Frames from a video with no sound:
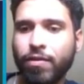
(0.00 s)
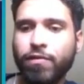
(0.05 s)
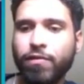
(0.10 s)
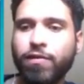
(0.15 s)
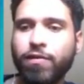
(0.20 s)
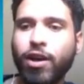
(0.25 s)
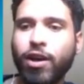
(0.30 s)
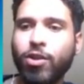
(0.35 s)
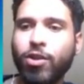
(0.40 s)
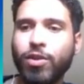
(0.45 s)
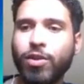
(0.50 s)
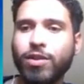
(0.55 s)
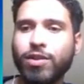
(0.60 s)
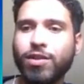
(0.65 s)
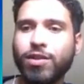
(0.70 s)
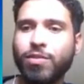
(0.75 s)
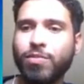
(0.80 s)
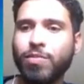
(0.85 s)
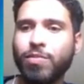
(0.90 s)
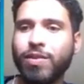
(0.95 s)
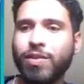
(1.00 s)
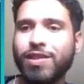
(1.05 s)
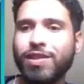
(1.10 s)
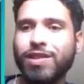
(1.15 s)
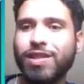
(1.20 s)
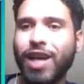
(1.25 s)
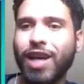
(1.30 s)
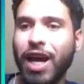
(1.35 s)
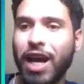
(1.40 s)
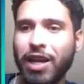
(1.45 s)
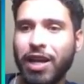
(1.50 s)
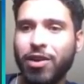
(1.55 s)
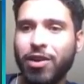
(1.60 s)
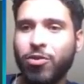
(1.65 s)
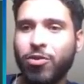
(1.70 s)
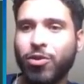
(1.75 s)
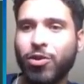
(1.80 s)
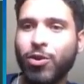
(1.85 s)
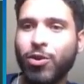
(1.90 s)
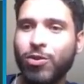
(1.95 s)
following some sine
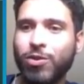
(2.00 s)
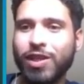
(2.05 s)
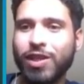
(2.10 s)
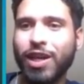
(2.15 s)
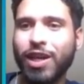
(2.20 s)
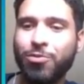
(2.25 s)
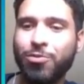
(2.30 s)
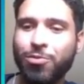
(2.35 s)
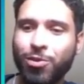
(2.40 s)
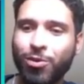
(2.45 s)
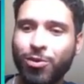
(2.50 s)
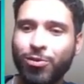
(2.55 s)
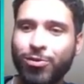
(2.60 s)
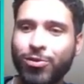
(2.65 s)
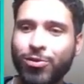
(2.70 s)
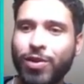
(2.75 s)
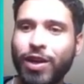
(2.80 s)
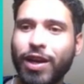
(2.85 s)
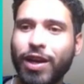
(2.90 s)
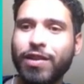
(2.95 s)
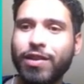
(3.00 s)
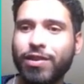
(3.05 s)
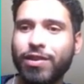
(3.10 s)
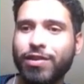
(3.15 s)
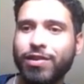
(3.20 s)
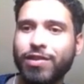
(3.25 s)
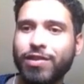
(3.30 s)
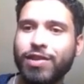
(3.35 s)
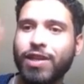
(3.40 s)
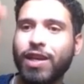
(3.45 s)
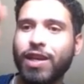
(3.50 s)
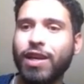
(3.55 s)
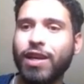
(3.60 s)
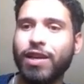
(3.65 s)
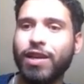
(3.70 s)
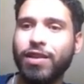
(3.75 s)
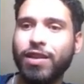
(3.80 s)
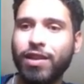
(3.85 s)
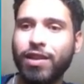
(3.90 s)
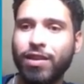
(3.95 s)
or cosine rules, right? There's
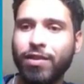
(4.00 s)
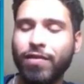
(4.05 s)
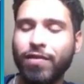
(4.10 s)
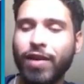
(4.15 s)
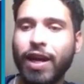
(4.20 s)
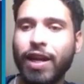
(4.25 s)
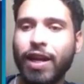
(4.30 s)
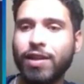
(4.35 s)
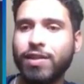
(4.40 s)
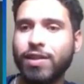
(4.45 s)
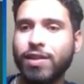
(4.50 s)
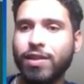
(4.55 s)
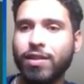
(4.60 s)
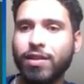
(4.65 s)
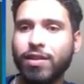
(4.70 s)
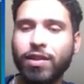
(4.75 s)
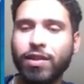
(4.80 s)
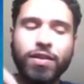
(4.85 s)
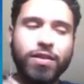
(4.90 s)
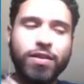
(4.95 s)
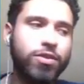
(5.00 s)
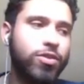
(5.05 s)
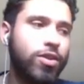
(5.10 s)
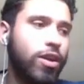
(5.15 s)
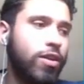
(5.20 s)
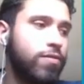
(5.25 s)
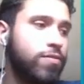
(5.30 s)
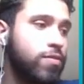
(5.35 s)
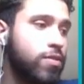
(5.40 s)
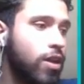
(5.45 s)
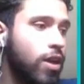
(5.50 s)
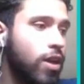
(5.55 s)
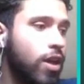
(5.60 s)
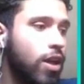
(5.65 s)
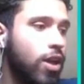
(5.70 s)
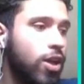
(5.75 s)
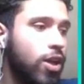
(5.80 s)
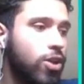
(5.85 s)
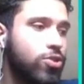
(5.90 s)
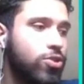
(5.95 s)
the values and the terms.
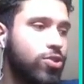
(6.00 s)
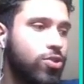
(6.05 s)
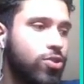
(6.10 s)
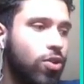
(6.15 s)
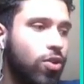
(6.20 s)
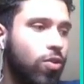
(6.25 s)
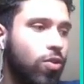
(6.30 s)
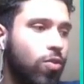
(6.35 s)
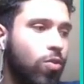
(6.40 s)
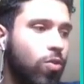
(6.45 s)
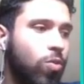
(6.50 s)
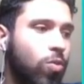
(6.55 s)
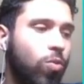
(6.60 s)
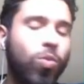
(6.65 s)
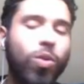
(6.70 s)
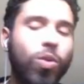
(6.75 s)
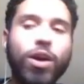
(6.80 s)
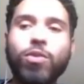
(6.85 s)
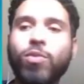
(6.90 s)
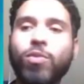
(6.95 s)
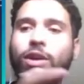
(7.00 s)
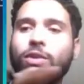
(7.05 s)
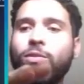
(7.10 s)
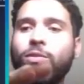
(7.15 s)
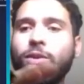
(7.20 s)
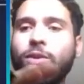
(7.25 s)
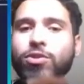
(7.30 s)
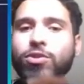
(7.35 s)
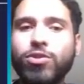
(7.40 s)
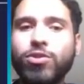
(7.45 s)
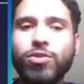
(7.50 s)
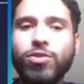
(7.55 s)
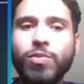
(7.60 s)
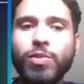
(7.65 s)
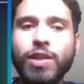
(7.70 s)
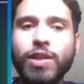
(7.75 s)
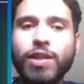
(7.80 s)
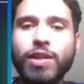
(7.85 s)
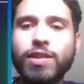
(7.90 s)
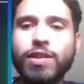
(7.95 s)
So what do I want to do
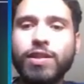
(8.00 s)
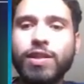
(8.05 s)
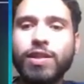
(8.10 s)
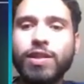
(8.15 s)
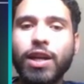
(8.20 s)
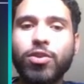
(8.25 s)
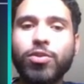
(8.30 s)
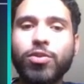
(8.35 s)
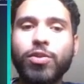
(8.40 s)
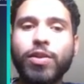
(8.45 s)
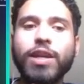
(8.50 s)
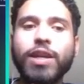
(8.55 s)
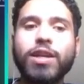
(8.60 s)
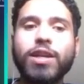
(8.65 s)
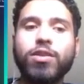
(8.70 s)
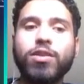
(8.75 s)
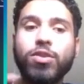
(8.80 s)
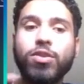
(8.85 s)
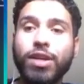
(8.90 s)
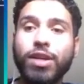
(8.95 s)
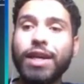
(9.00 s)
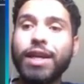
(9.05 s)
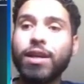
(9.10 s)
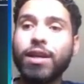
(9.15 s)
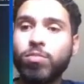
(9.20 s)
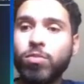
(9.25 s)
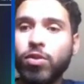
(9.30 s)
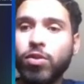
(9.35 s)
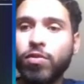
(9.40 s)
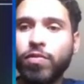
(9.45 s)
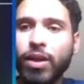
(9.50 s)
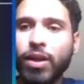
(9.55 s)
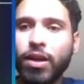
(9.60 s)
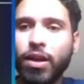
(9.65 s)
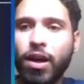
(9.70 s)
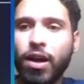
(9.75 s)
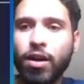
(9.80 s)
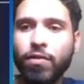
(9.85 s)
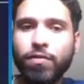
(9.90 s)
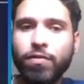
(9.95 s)
with this? I created an organic movement
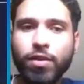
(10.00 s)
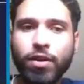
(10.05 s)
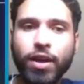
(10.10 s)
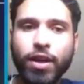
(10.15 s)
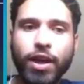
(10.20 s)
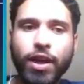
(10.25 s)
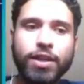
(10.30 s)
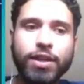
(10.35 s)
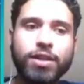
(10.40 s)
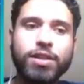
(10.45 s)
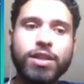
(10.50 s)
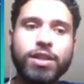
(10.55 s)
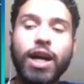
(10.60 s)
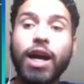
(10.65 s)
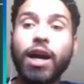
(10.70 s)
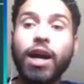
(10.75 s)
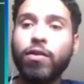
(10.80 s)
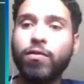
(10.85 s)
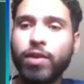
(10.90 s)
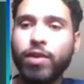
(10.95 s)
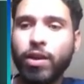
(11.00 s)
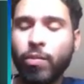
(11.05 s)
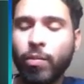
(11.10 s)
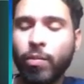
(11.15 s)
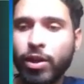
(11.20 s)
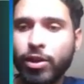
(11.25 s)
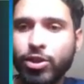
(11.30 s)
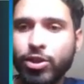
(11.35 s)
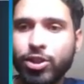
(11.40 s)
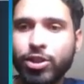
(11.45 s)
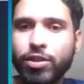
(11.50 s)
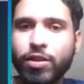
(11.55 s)
out of her hand, out of an image.